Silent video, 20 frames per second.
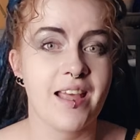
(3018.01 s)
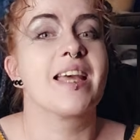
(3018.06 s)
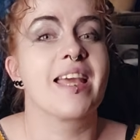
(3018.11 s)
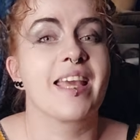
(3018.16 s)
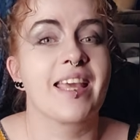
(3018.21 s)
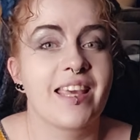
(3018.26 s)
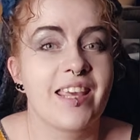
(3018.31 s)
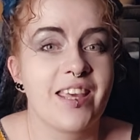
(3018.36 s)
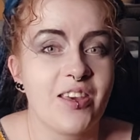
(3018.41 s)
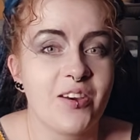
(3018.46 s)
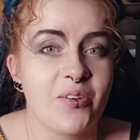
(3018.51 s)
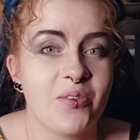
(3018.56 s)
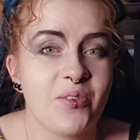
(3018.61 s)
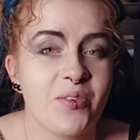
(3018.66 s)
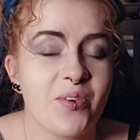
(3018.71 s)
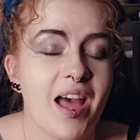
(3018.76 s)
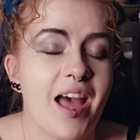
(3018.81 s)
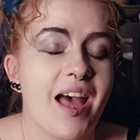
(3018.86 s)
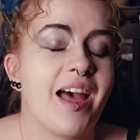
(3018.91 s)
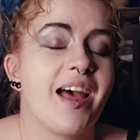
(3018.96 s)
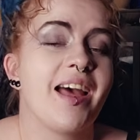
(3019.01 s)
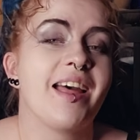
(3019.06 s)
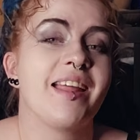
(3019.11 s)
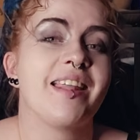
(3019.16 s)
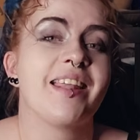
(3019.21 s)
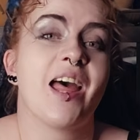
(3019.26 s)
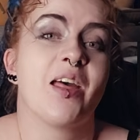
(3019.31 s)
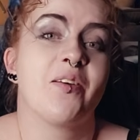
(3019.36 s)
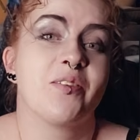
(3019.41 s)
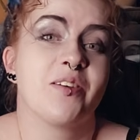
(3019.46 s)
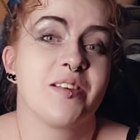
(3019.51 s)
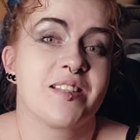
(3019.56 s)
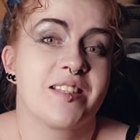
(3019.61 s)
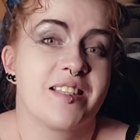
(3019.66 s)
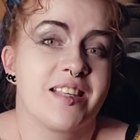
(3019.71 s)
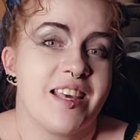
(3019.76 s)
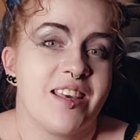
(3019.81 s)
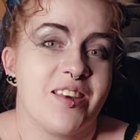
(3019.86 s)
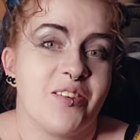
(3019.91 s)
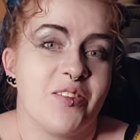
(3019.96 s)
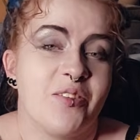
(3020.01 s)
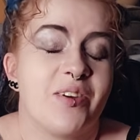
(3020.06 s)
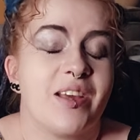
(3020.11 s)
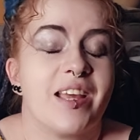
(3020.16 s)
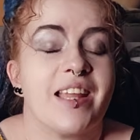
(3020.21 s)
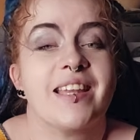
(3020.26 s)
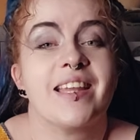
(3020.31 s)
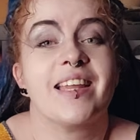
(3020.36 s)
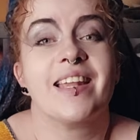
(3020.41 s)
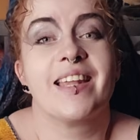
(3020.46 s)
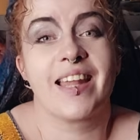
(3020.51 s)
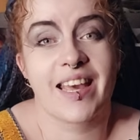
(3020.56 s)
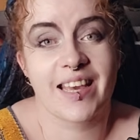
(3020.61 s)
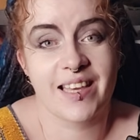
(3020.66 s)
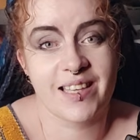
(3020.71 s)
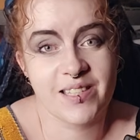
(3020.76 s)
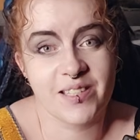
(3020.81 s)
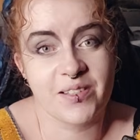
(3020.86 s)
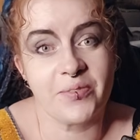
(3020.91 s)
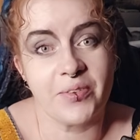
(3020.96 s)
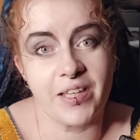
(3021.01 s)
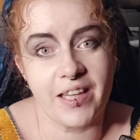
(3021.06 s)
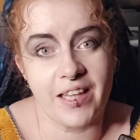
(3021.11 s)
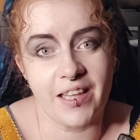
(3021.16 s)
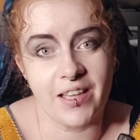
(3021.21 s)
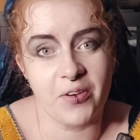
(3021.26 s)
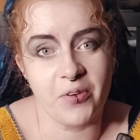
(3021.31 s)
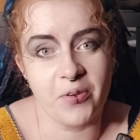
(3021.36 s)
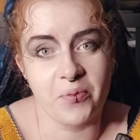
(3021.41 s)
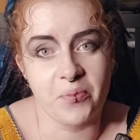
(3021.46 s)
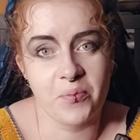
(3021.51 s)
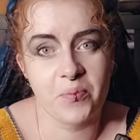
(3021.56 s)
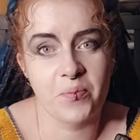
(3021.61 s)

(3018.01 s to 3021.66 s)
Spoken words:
Thank you, and I will see you in the next video.